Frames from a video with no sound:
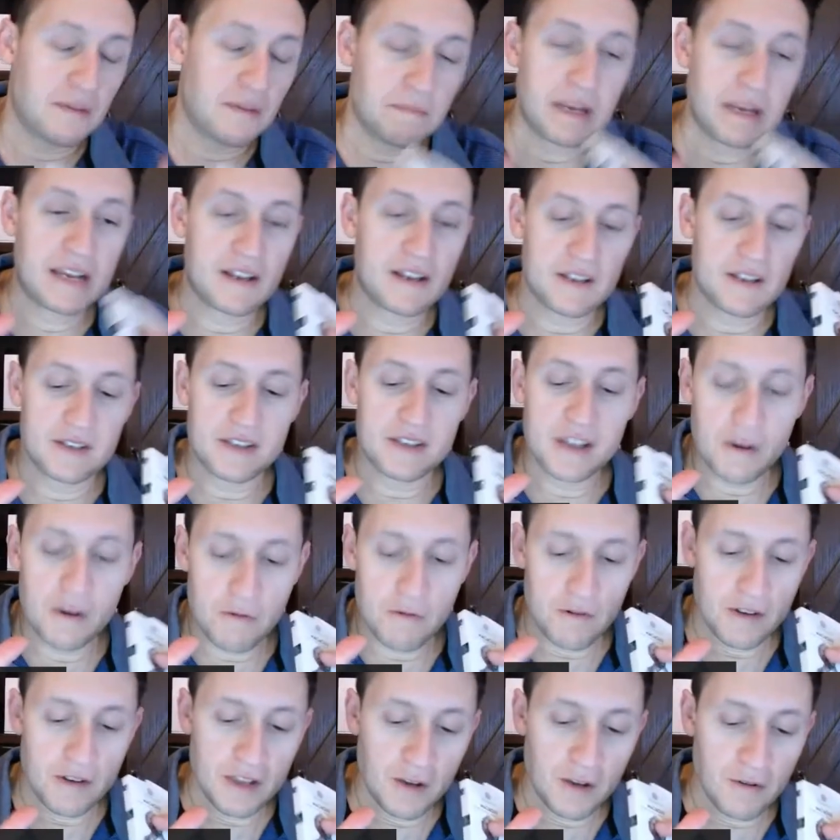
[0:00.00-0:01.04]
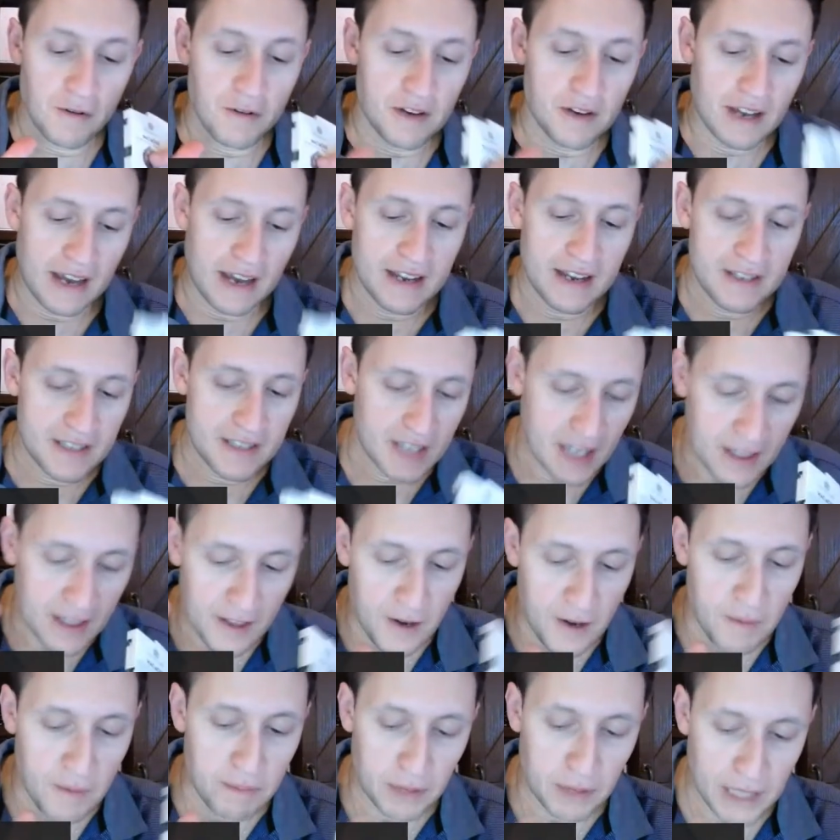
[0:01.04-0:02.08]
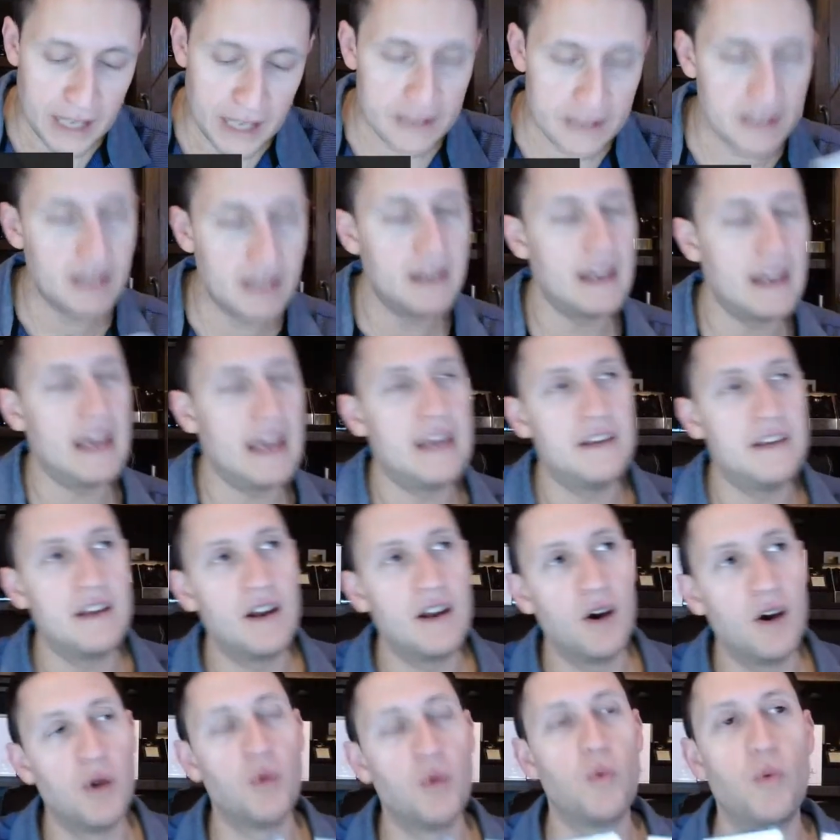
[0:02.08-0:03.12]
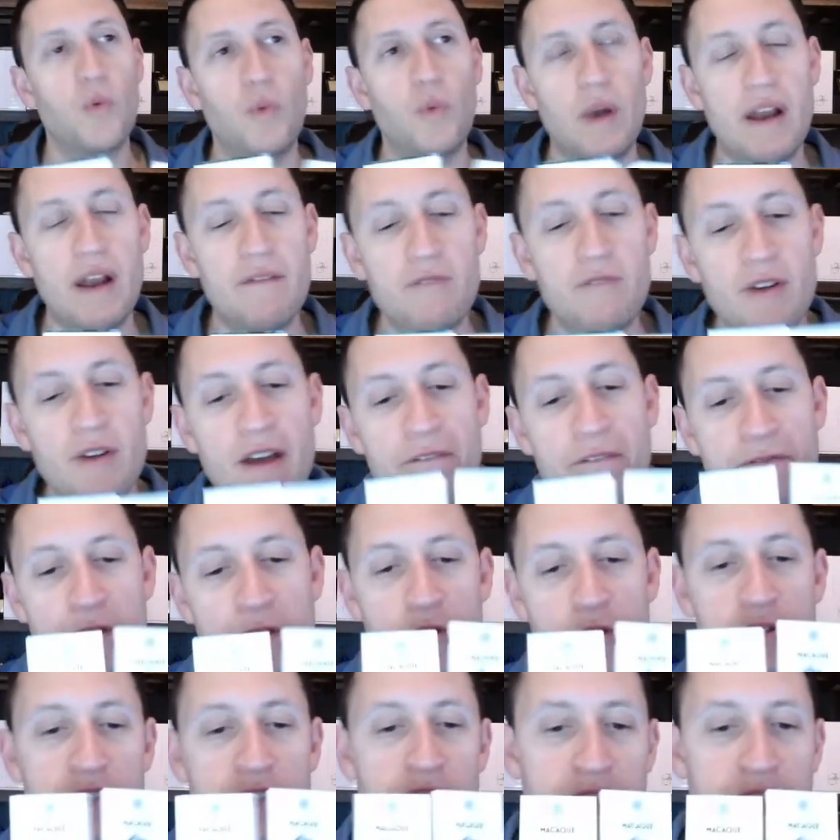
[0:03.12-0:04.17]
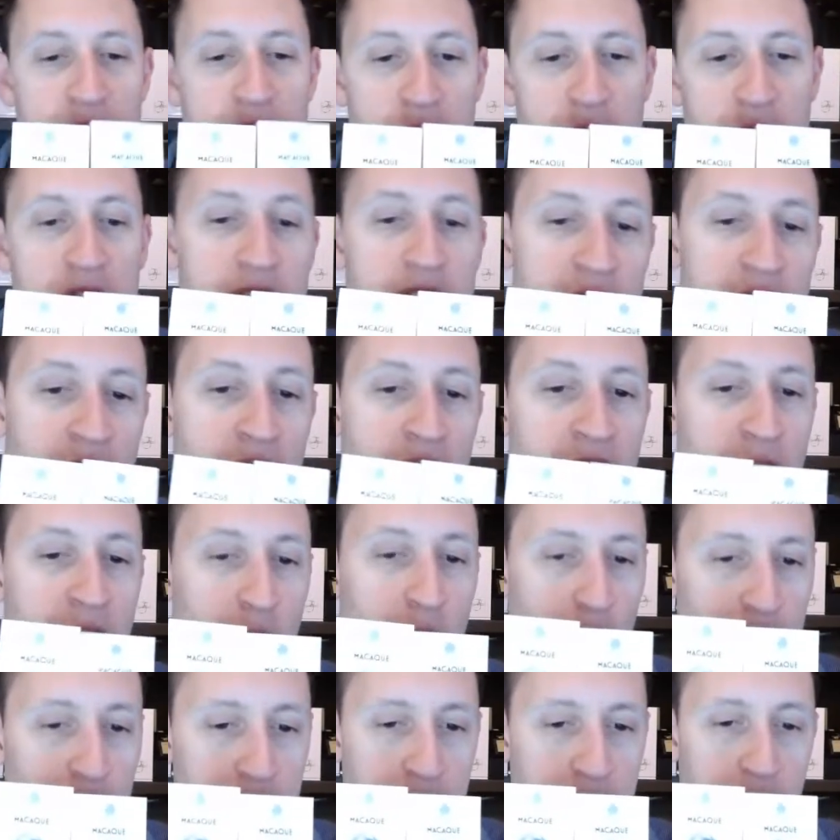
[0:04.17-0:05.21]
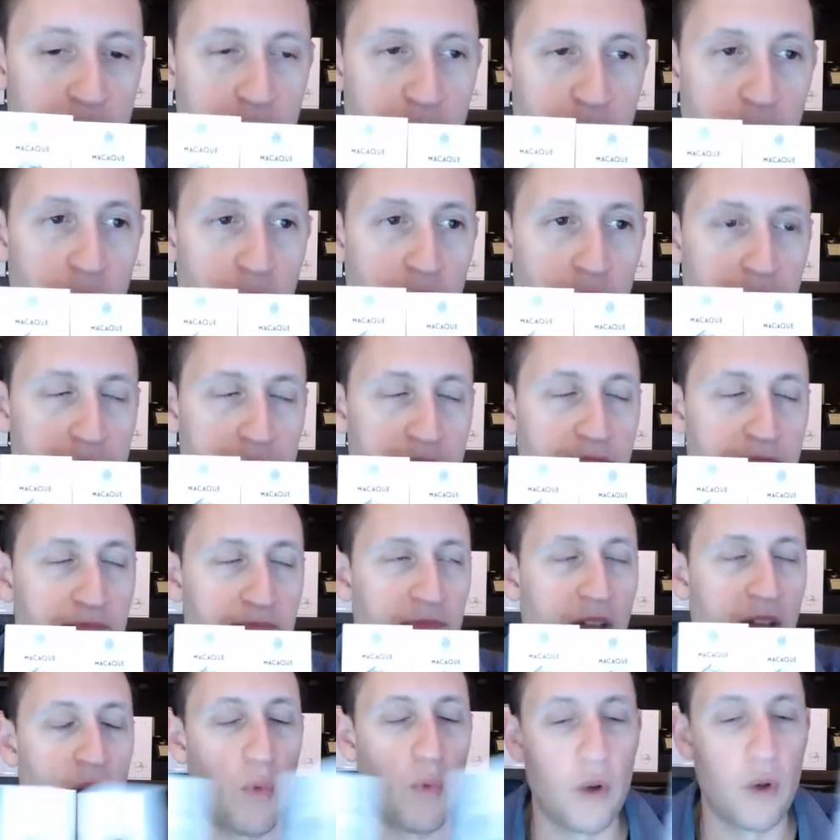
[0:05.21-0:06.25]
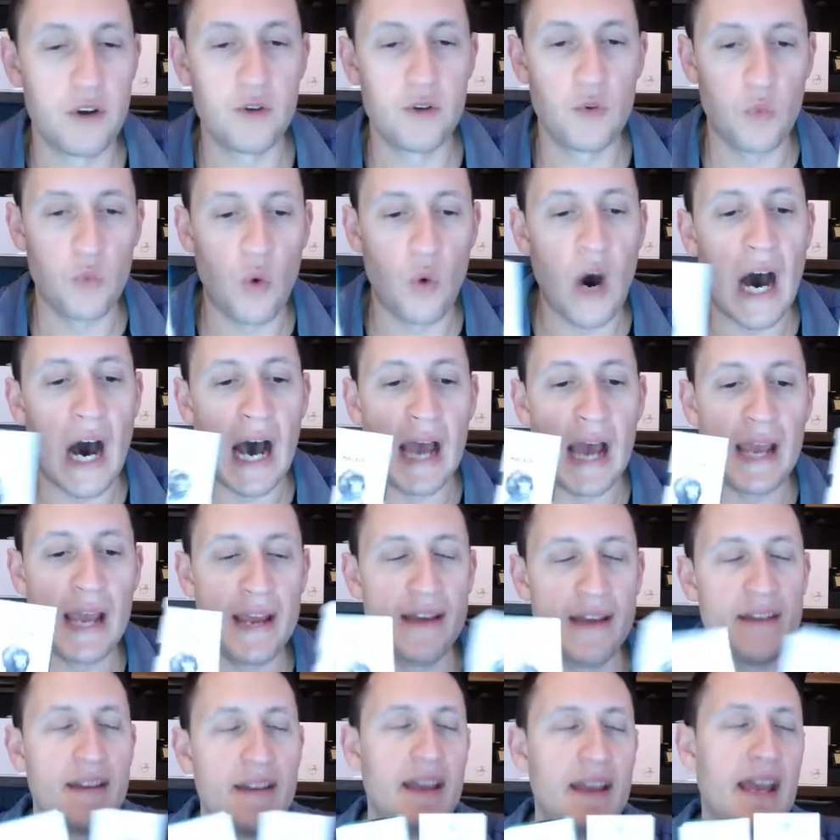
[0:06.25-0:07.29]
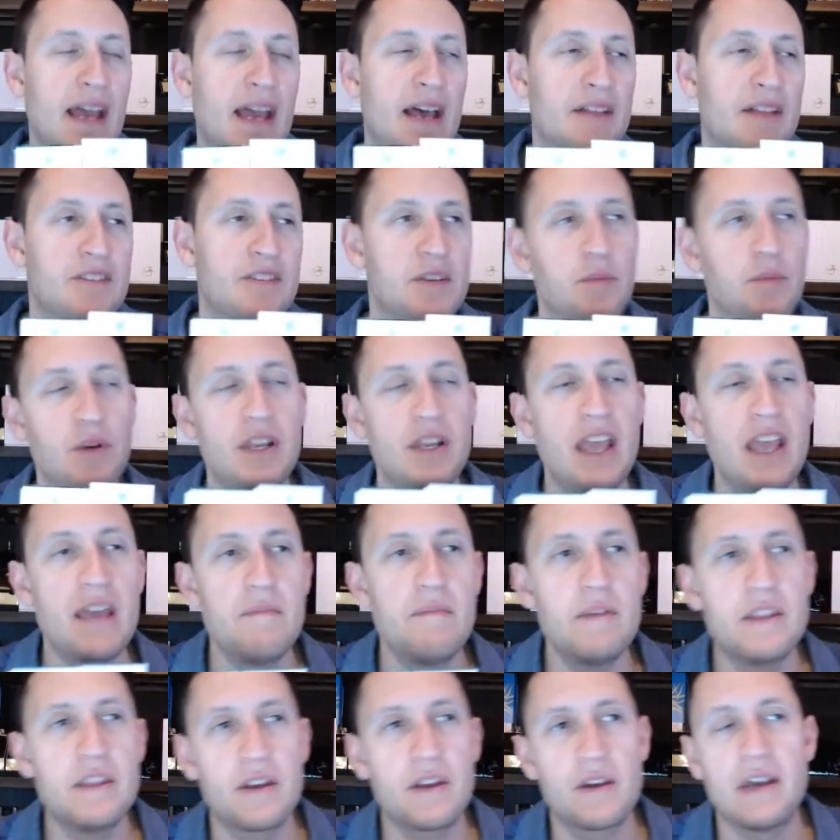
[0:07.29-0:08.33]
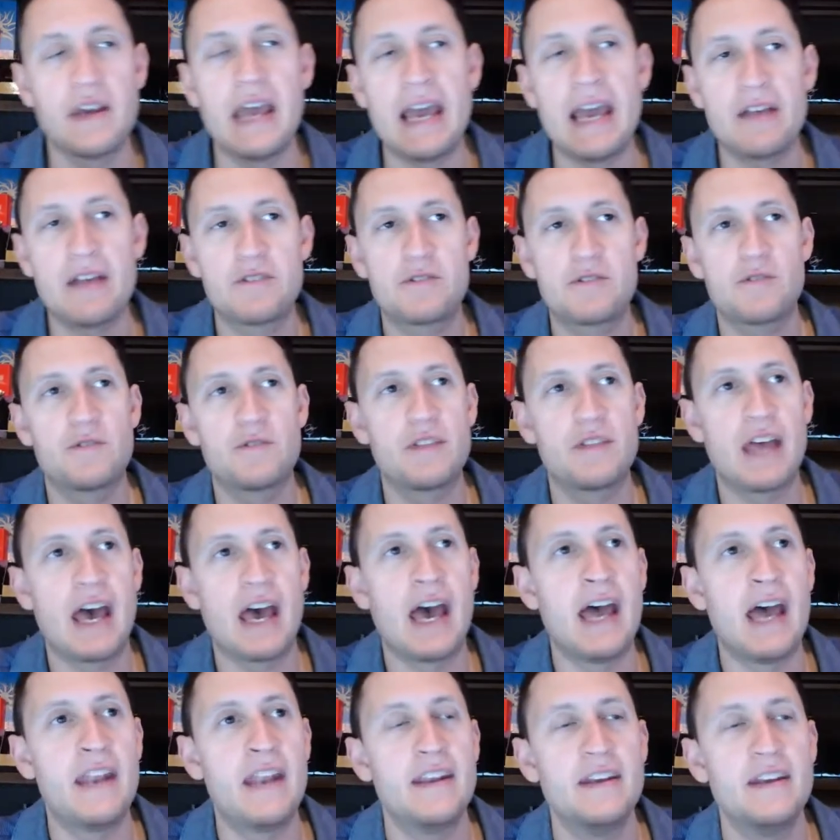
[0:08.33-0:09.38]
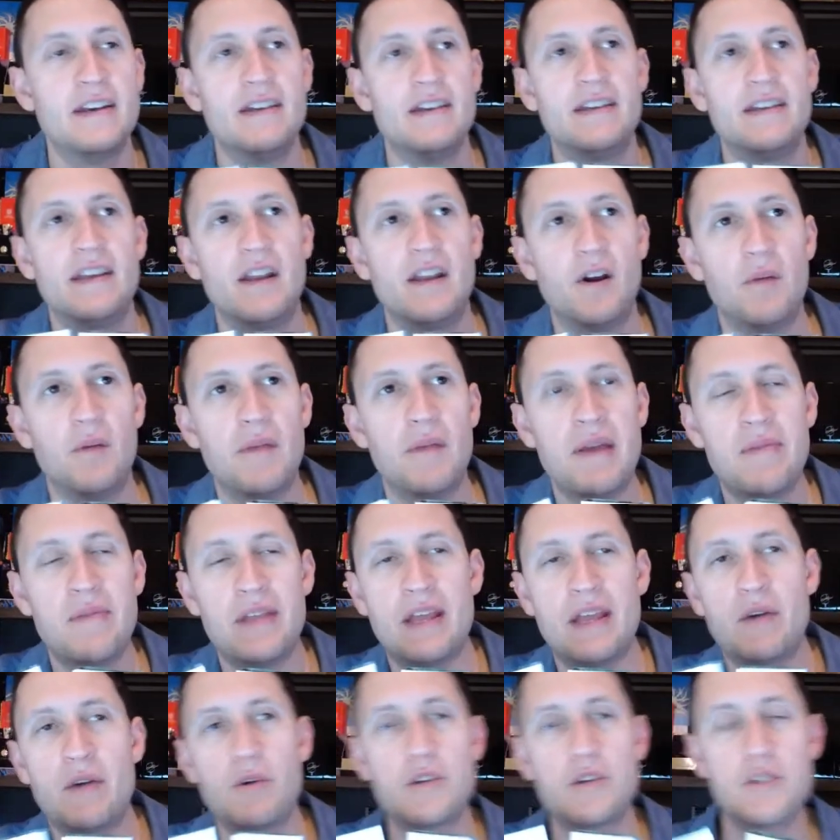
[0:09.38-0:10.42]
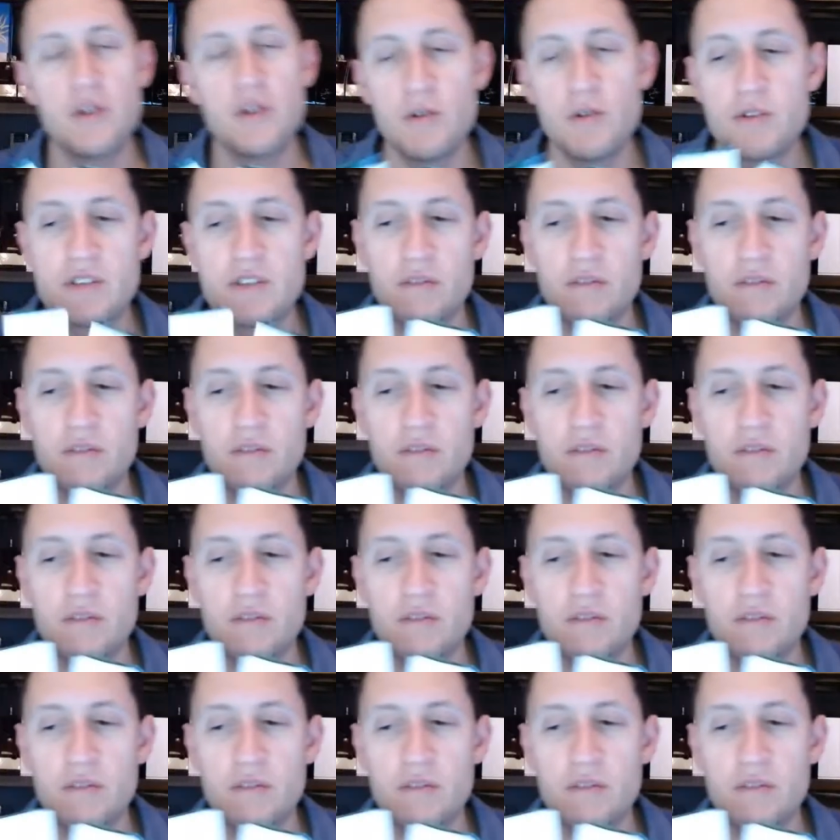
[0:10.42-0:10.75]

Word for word: it because they're they're nice and they're pleasant. And you know, whenever I first initially saw there were two, I wondered why. And someone gave me the answer that you know maybe they were two